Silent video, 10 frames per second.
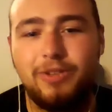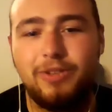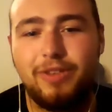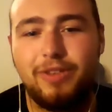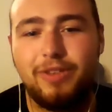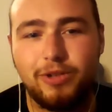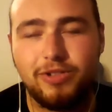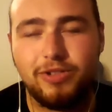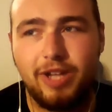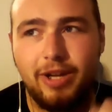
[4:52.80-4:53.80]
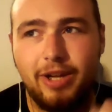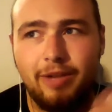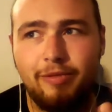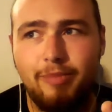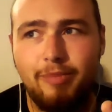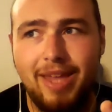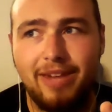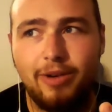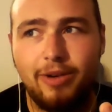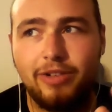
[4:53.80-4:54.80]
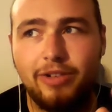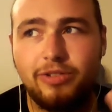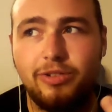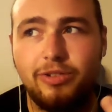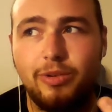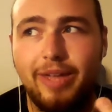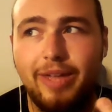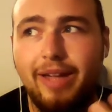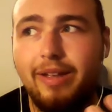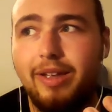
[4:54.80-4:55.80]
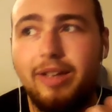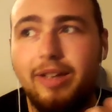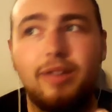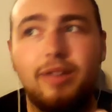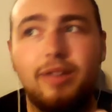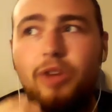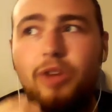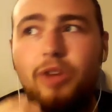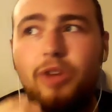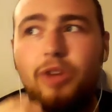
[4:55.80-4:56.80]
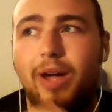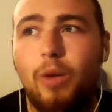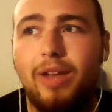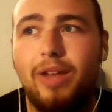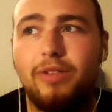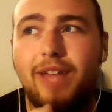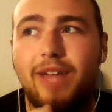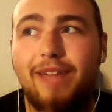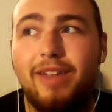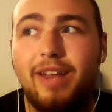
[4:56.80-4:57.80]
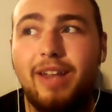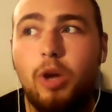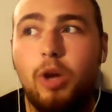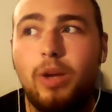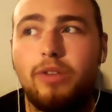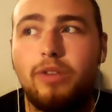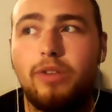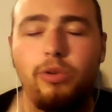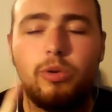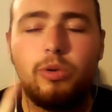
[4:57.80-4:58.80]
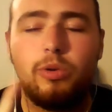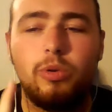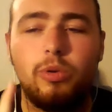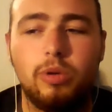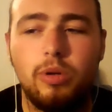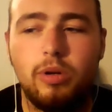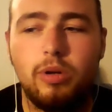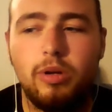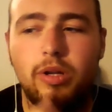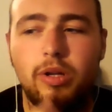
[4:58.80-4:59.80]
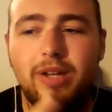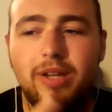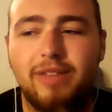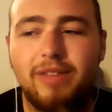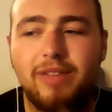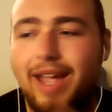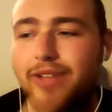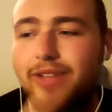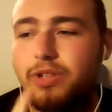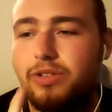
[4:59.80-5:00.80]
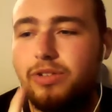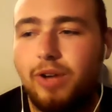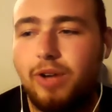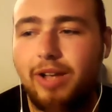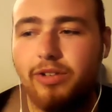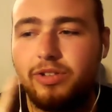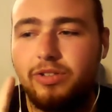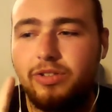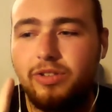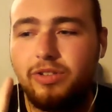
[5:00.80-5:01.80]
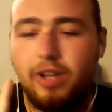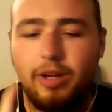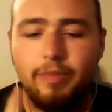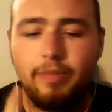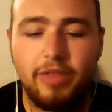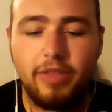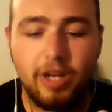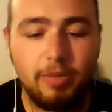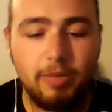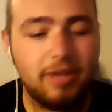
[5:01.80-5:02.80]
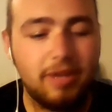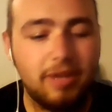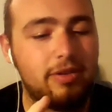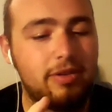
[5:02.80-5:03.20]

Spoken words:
the first of many neurologists to do that. So I've ended up going to psychiatrist, neurologist, therapist,